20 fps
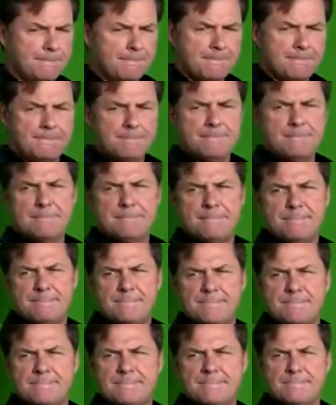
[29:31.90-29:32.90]

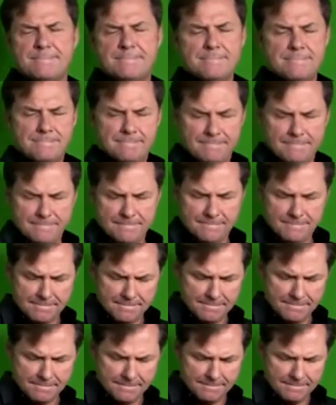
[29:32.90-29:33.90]

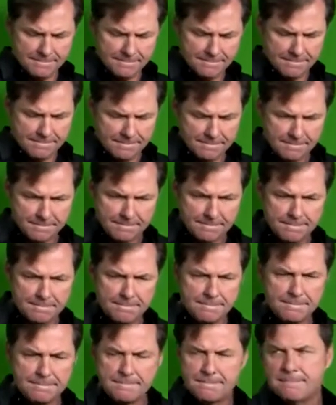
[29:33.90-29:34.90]

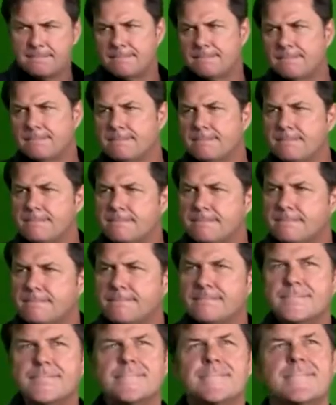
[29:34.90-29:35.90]

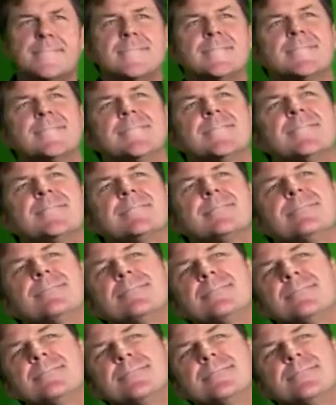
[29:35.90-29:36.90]

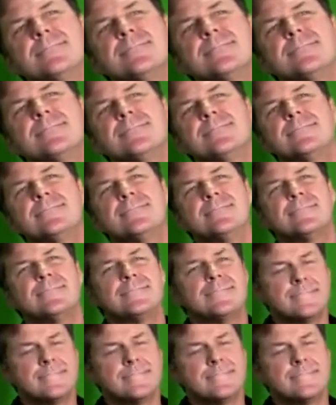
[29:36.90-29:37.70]
No words are spoken by the person on screen.